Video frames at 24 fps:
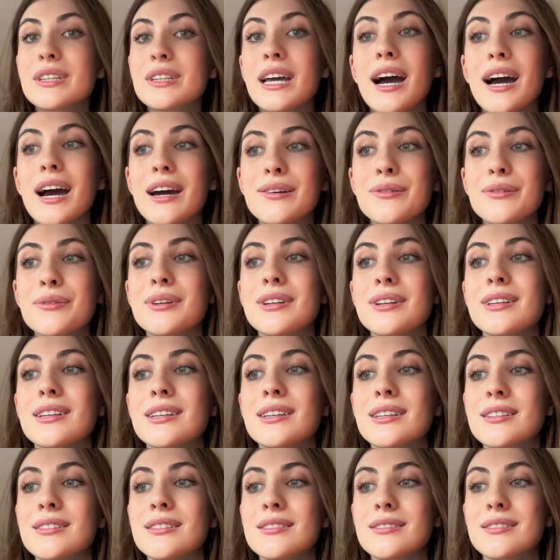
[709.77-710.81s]
I don't
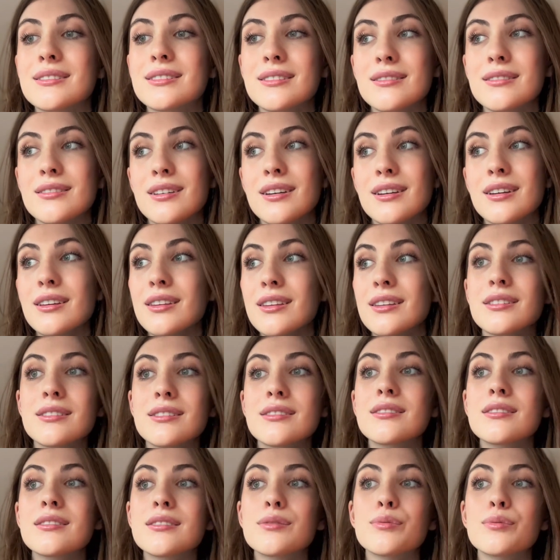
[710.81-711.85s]
want to like say
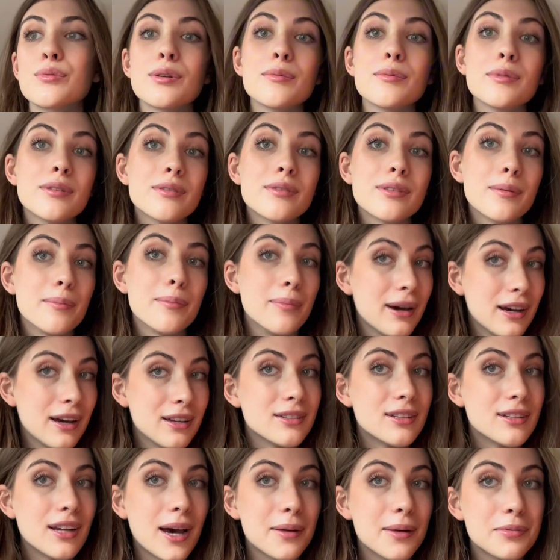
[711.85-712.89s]
this is one of the
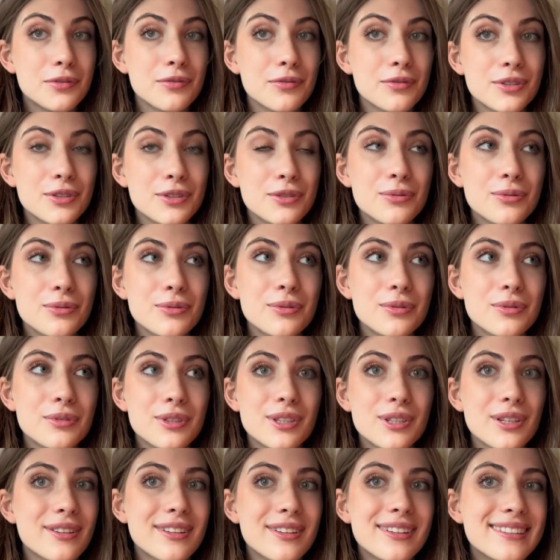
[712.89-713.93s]
best apps for
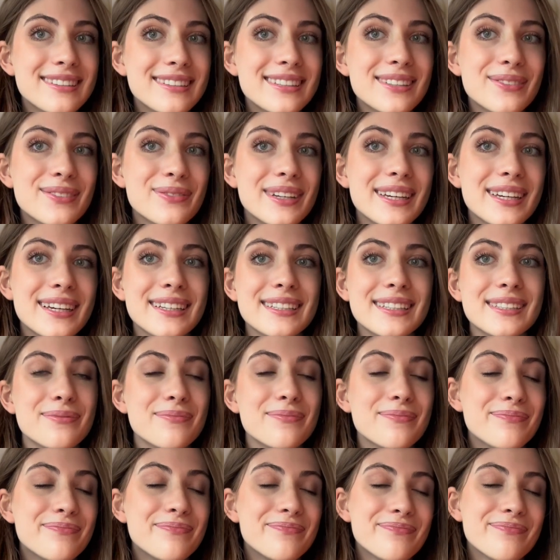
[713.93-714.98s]
students because
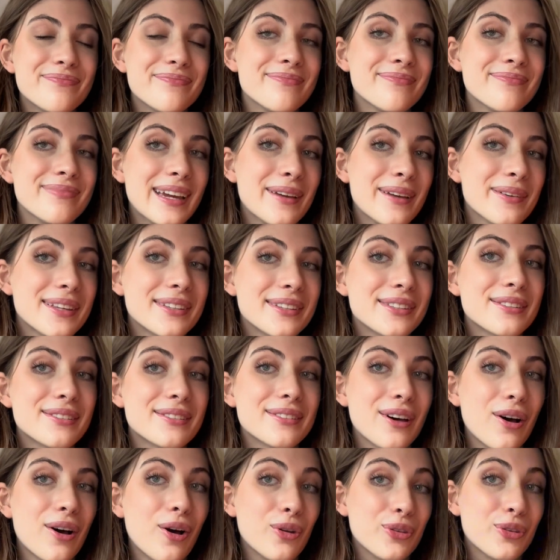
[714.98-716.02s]
maybe
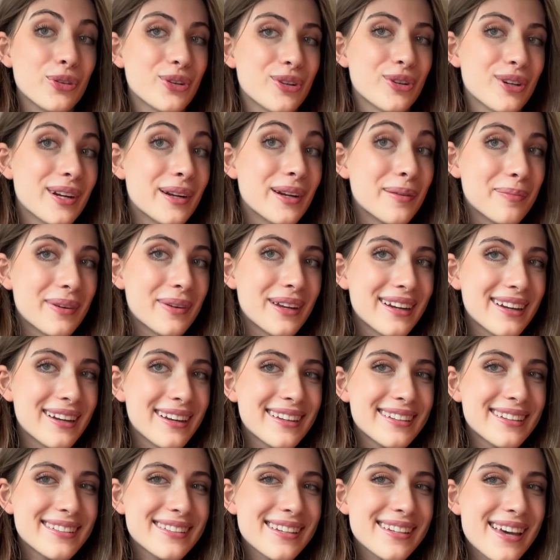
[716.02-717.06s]
there's alternate
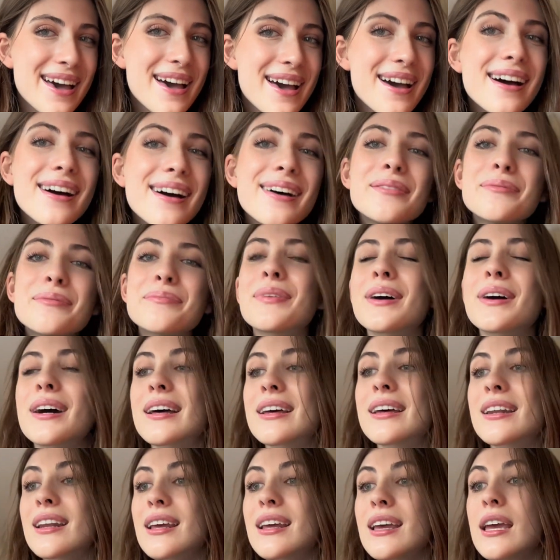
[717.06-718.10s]
opinions,
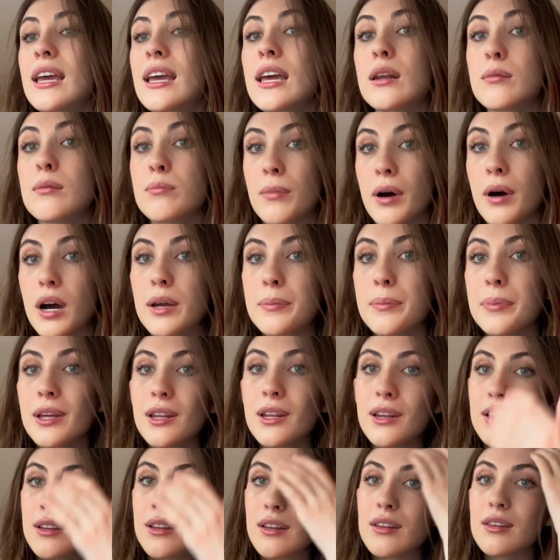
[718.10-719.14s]
but in my
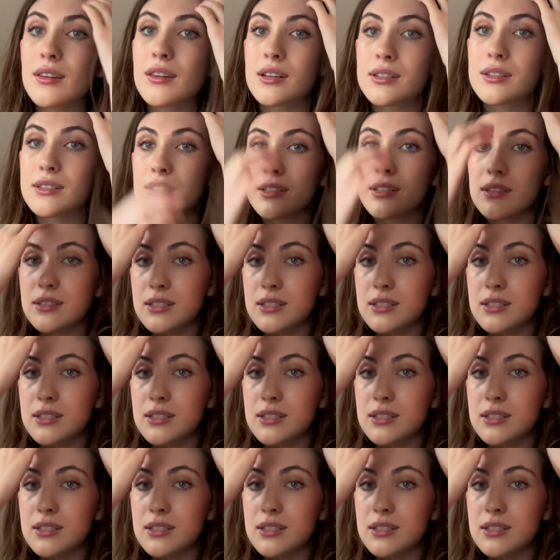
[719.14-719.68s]
opinion, this is